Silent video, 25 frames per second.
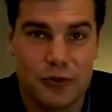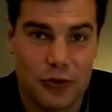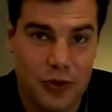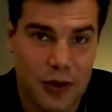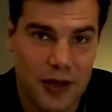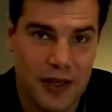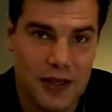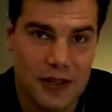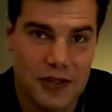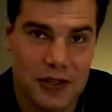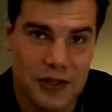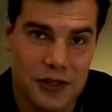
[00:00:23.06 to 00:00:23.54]

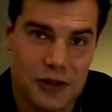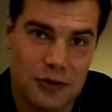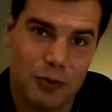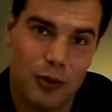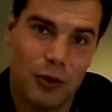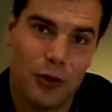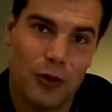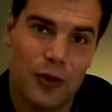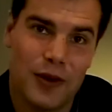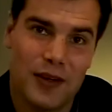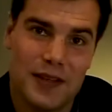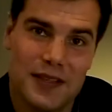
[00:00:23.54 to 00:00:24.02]
Rolex
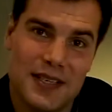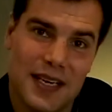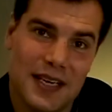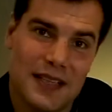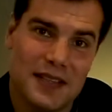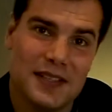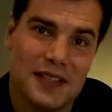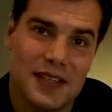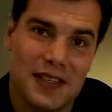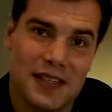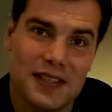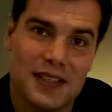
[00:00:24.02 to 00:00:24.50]
Explorer
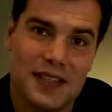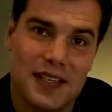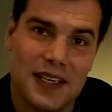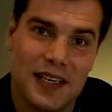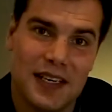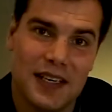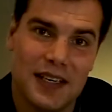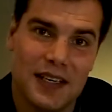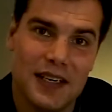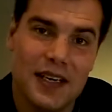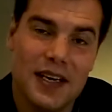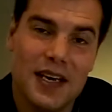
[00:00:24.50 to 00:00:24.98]

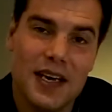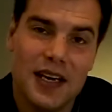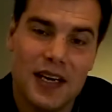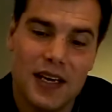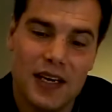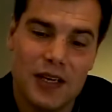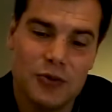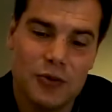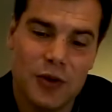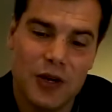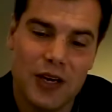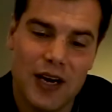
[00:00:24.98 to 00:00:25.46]
1016
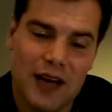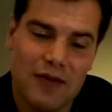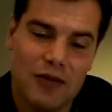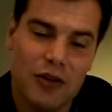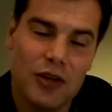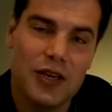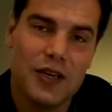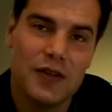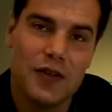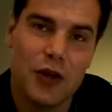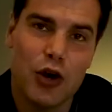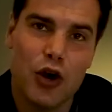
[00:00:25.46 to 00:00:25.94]
is we're going to have a
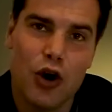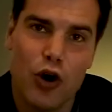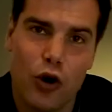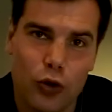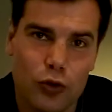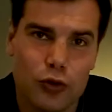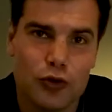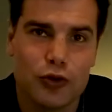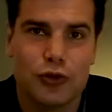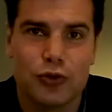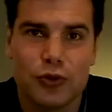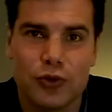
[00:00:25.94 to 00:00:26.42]
look at the
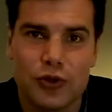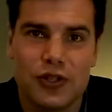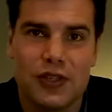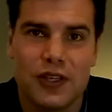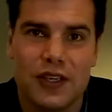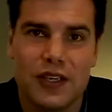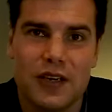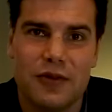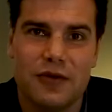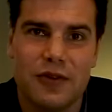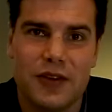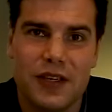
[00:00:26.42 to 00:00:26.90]
cultural
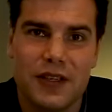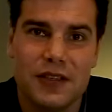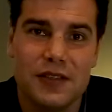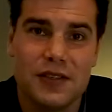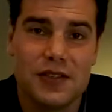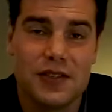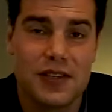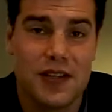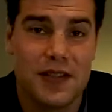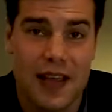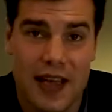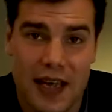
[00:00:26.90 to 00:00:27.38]

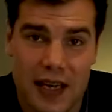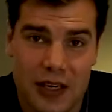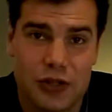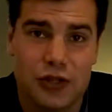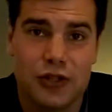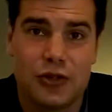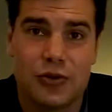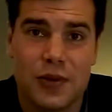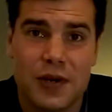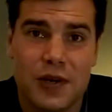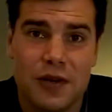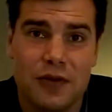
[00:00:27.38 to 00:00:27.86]
significance and the
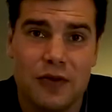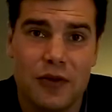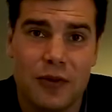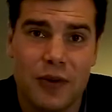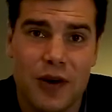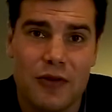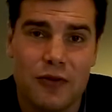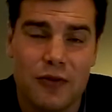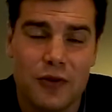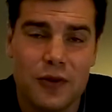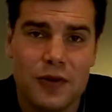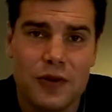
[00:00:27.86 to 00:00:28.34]
history of the
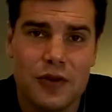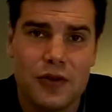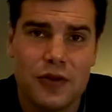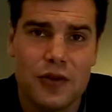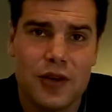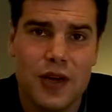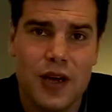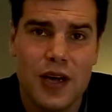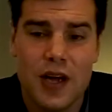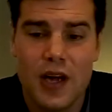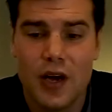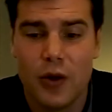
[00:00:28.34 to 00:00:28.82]
reference.
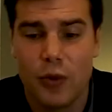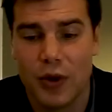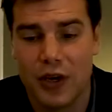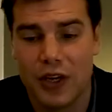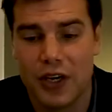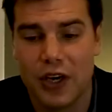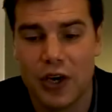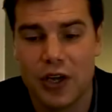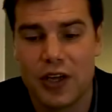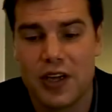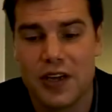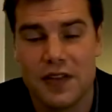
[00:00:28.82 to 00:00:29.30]
We're
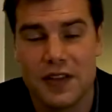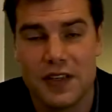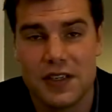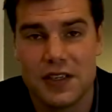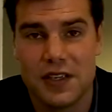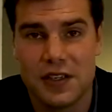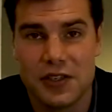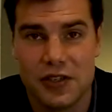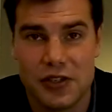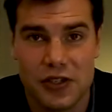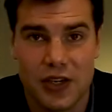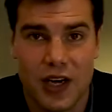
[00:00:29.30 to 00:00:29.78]
going to look at the
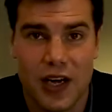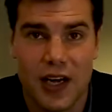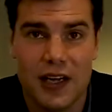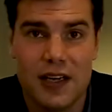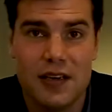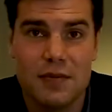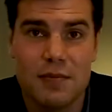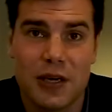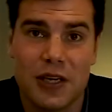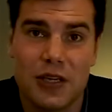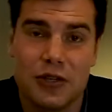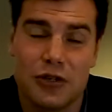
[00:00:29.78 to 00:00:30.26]

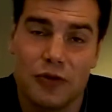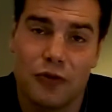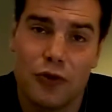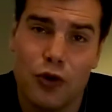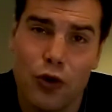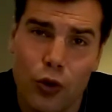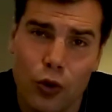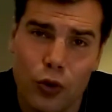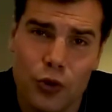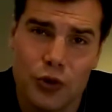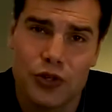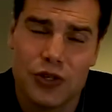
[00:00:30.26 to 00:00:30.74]
design, because of
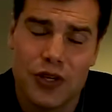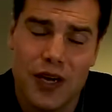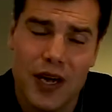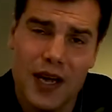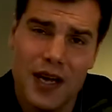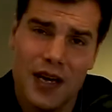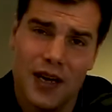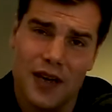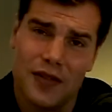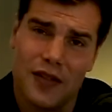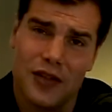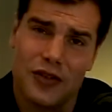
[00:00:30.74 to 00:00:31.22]
course,
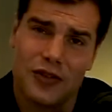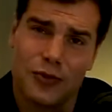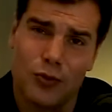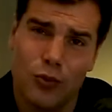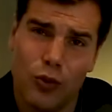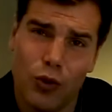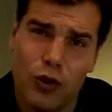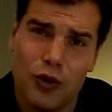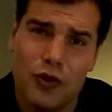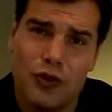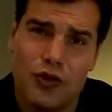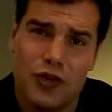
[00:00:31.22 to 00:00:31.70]
this
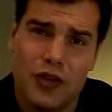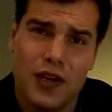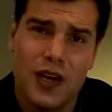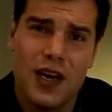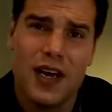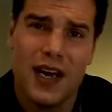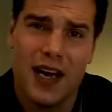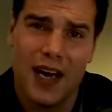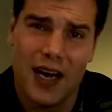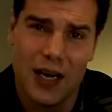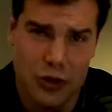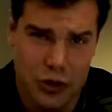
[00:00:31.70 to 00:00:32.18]
was
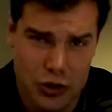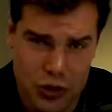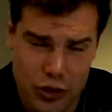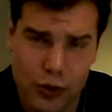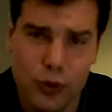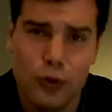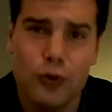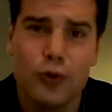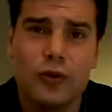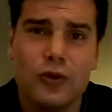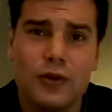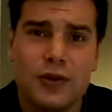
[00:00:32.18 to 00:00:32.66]
a
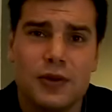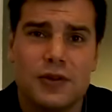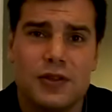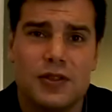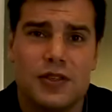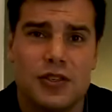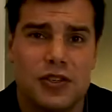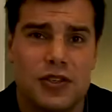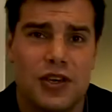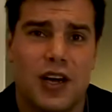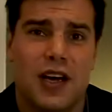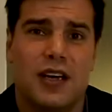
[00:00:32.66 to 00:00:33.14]
tool
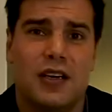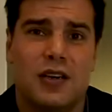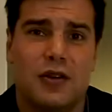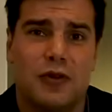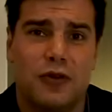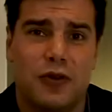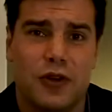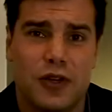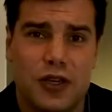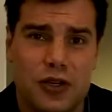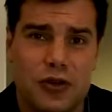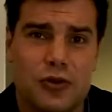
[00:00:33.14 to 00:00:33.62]
designed
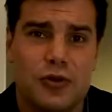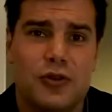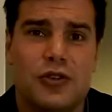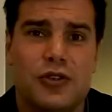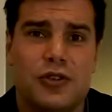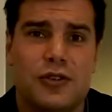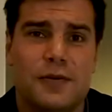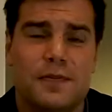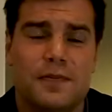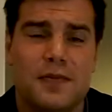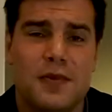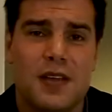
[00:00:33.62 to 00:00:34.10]
for
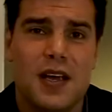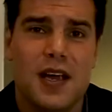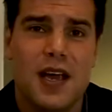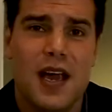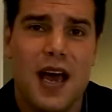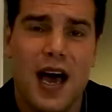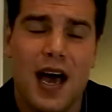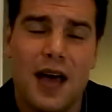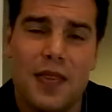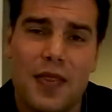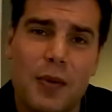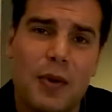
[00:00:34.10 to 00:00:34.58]
use.
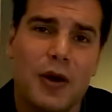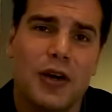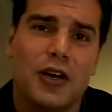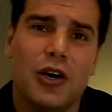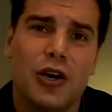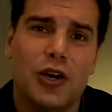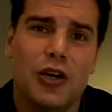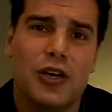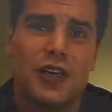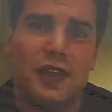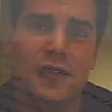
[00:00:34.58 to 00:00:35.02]
And then we're going to look